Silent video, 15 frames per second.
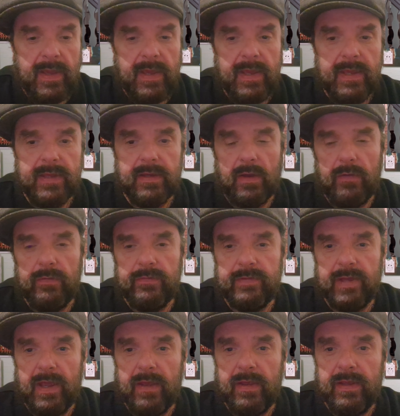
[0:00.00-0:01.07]
He goes
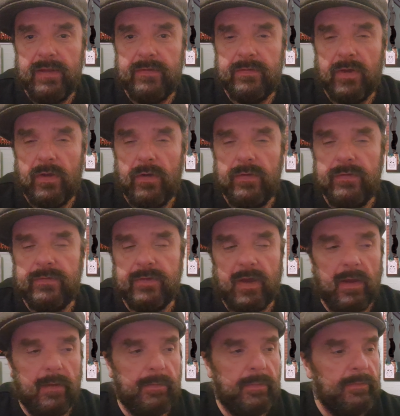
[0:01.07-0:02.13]
there, he turns up,